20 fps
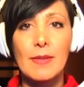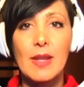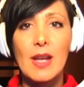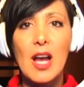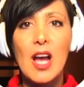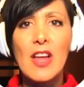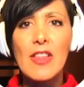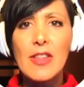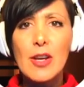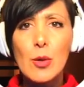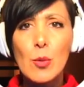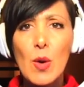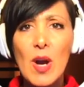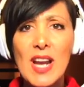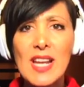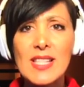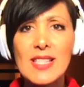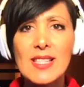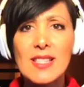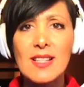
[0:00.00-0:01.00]

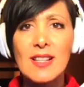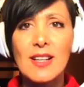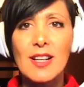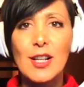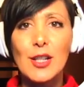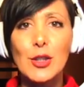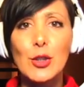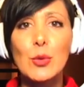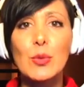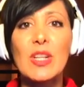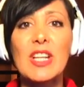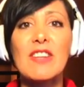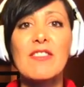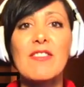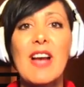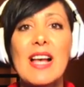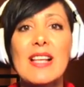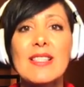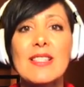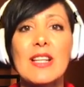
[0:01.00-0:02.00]
Otherwise, during
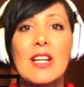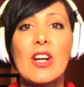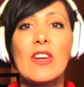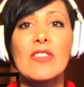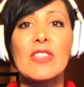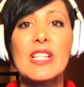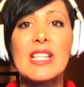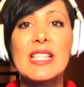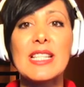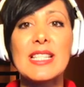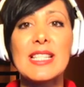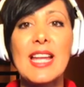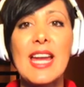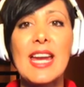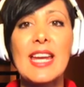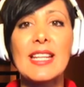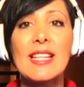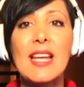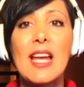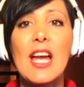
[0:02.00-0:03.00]
fast recovery
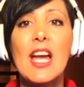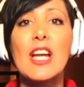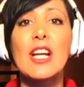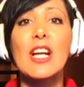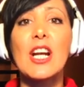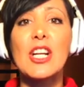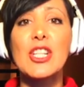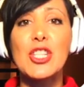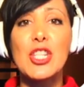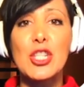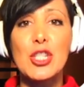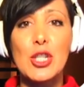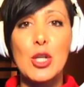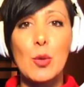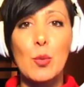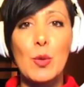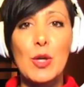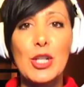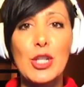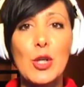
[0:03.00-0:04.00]
state, congestion
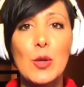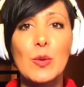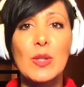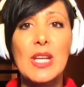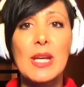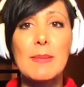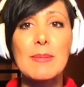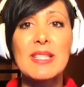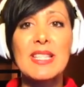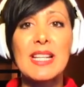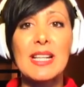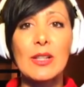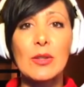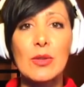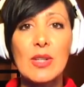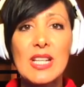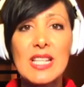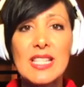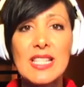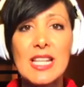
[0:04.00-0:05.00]
window keeps
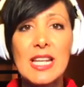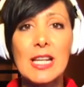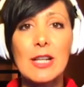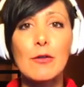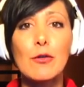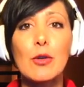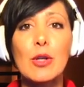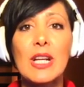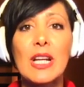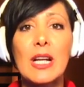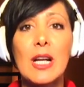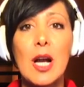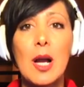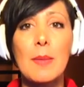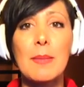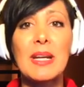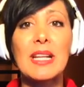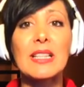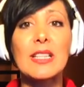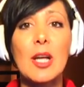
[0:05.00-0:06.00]
increasing for
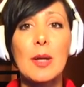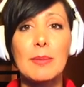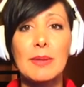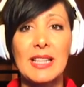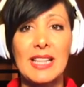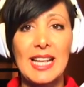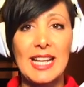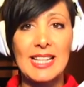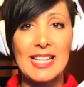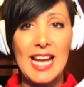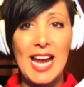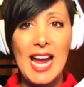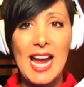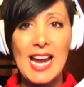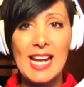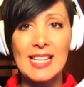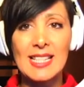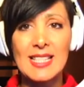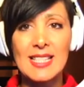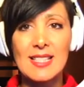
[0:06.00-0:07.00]
incoming duplicate
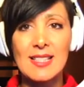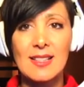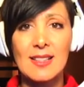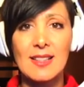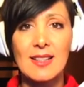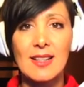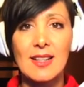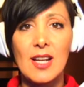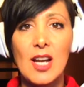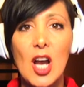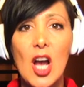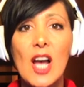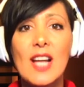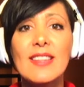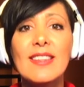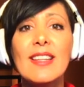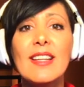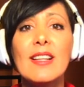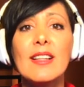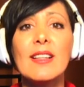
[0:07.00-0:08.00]
ACKs
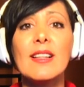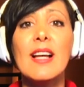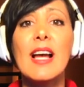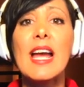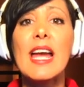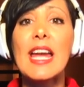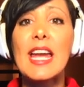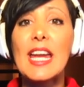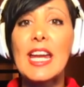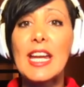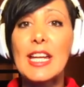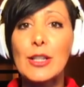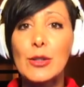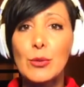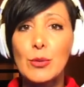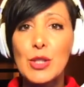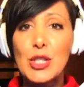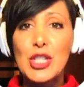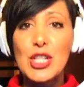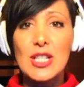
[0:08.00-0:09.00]
until it
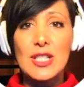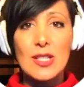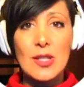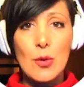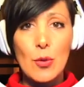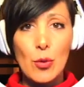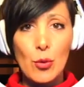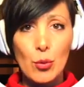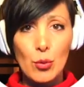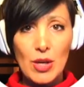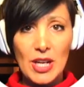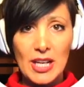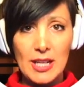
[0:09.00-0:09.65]
reaches 3.